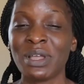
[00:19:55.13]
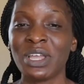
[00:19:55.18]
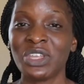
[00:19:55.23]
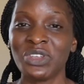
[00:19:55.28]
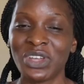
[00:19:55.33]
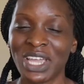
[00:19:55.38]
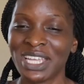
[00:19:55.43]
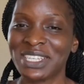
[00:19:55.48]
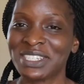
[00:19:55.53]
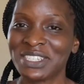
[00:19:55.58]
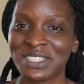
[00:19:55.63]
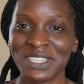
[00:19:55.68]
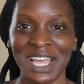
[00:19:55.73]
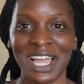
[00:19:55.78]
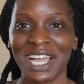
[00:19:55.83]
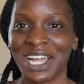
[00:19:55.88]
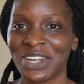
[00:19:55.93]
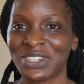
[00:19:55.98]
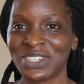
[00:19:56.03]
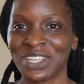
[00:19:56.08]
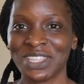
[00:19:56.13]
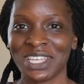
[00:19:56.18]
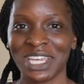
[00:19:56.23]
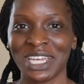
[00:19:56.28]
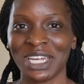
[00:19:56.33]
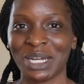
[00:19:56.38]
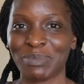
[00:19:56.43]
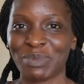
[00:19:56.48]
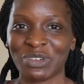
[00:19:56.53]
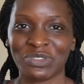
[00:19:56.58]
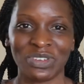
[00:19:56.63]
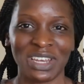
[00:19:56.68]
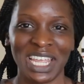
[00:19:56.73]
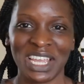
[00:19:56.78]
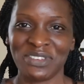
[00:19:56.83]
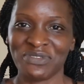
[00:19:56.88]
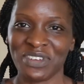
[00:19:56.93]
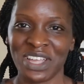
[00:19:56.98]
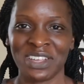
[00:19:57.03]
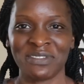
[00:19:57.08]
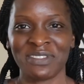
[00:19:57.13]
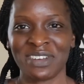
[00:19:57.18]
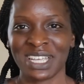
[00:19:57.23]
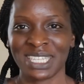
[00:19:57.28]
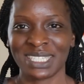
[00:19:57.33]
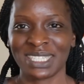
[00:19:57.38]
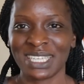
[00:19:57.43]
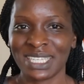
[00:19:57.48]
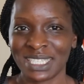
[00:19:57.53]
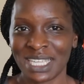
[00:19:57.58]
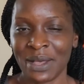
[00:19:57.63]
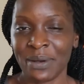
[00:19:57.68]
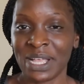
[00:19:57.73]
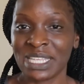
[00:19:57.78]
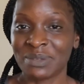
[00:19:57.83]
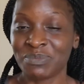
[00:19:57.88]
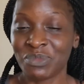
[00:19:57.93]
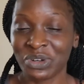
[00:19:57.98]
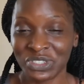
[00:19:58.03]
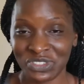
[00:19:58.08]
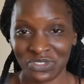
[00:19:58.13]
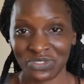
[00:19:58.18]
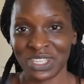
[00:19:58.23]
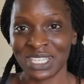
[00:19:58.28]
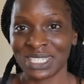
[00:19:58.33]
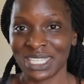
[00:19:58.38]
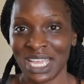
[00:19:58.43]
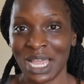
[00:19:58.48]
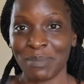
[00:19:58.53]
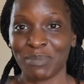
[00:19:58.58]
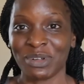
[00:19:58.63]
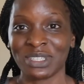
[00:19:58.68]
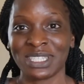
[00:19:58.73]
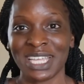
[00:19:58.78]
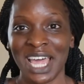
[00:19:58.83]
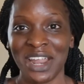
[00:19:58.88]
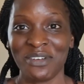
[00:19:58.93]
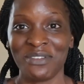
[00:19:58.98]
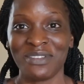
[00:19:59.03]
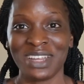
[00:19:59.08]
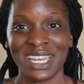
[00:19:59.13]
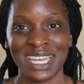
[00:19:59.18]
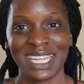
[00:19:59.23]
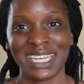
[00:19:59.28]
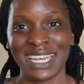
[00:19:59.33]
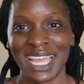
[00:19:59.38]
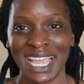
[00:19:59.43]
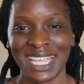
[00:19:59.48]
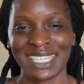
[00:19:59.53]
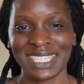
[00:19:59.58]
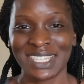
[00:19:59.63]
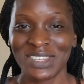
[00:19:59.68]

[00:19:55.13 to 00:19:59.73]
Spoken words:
you can just hang out at the airport for like 5 or 6 hours. Most of these airports are really nice.